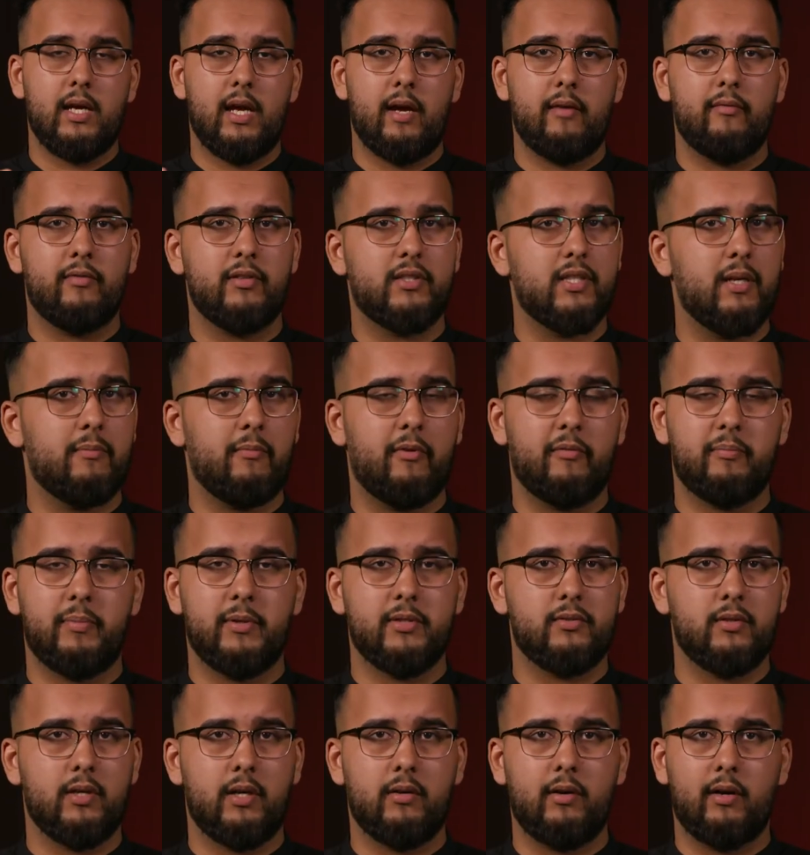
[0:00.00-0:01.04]
Every time I've
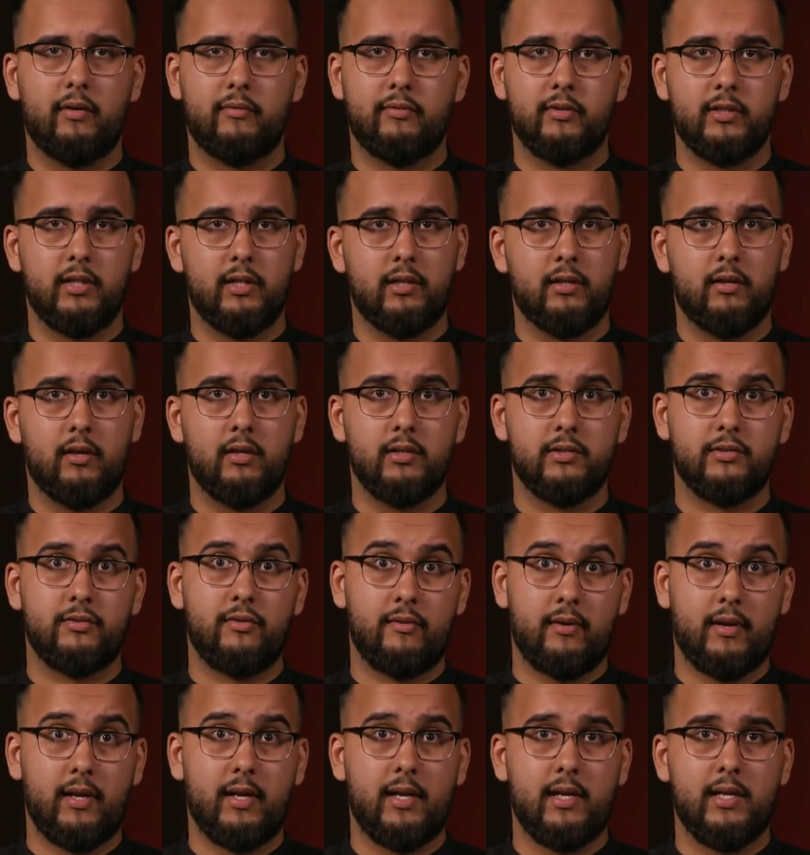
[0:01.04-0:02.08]
been to Iraq for the last
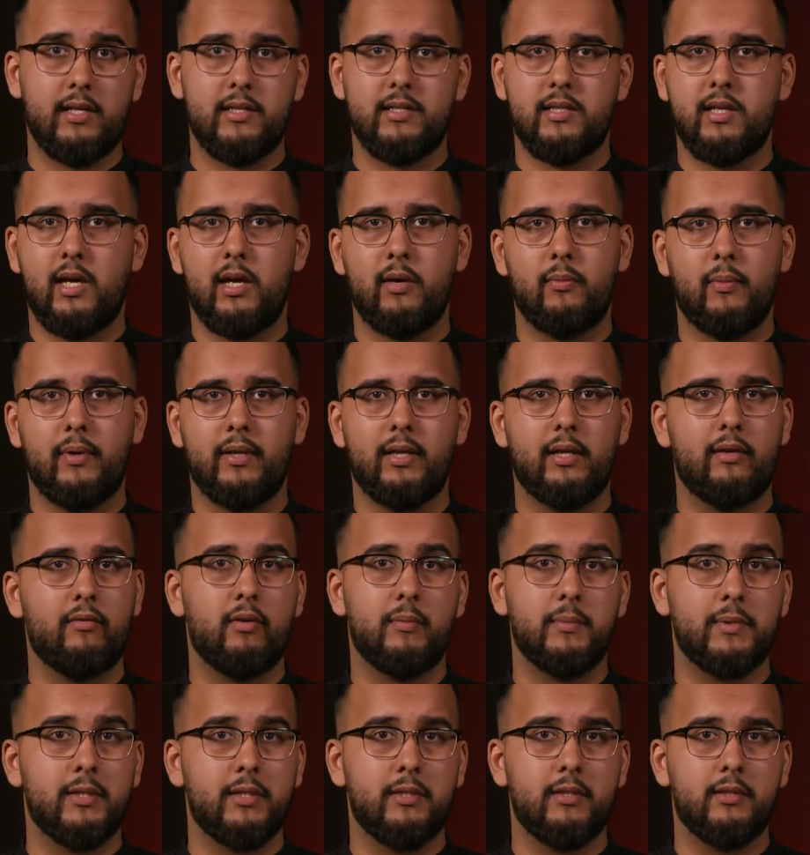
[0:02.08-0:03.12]
three years, I went in
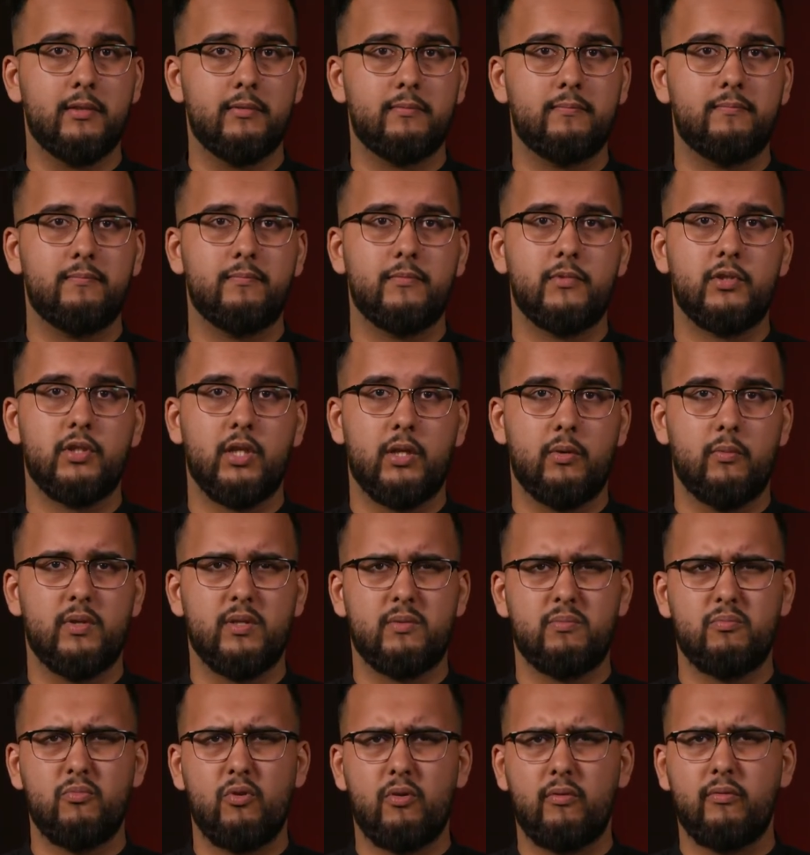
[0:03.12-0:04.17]
Ramadan. So it
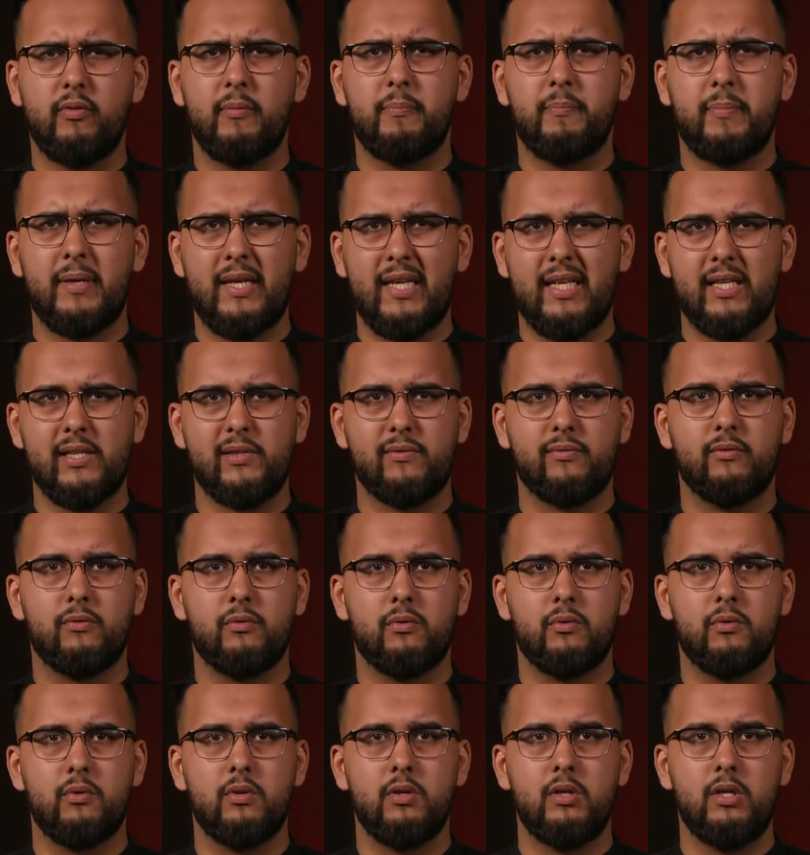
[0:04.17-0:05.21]
was more of a
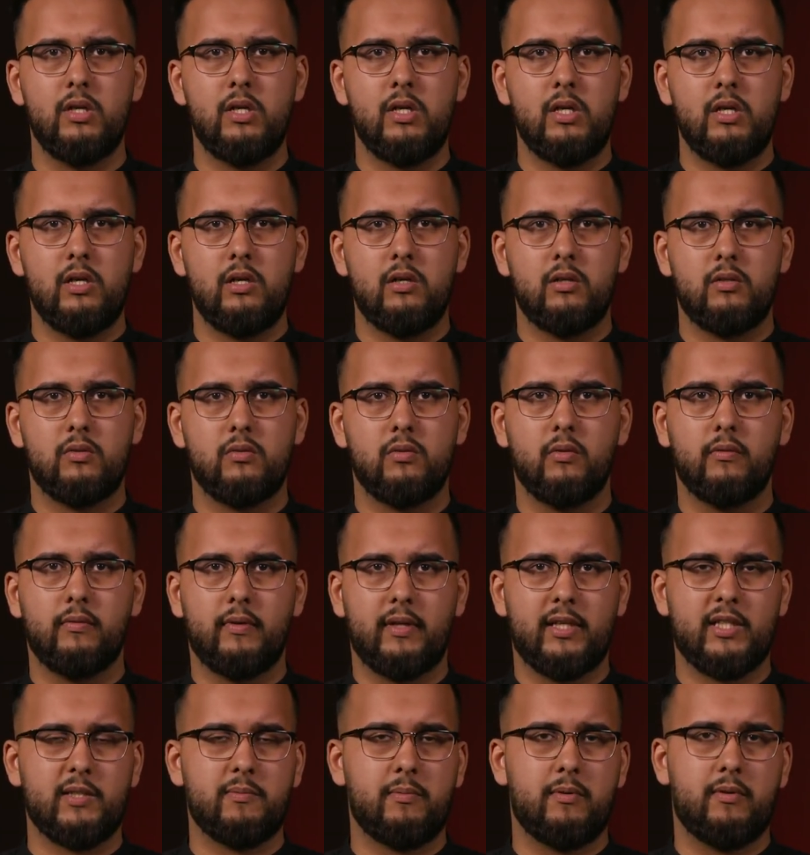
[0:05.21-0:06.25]
peaceful sort of
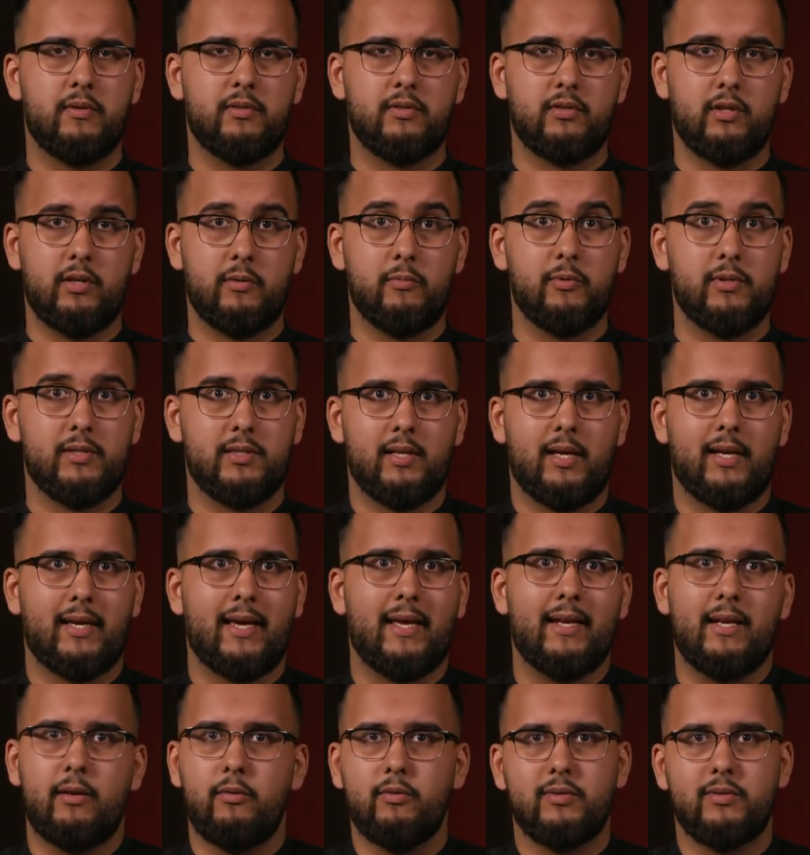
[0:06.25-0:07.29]
experience. So it was, again, it